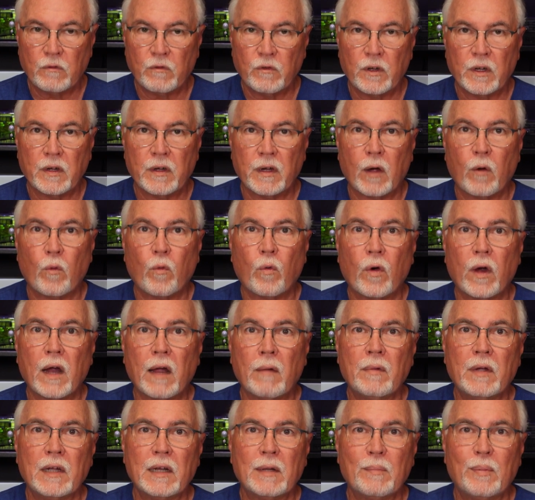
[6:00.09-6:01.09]
figuring out where
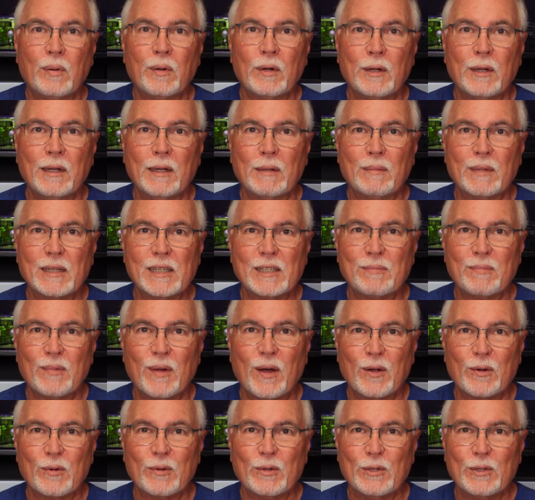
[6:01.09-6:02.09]
I'm going to put it in my
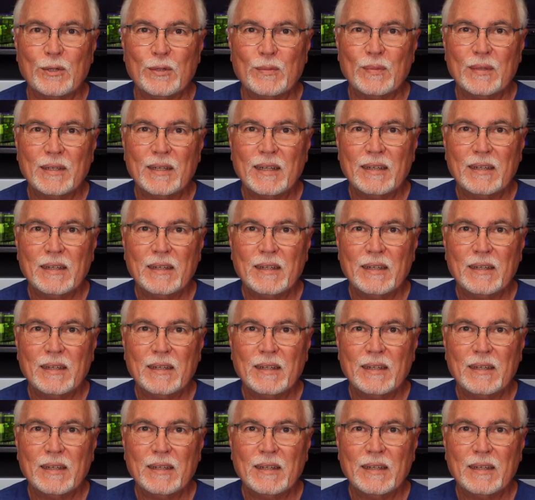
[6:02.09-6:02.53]
small room.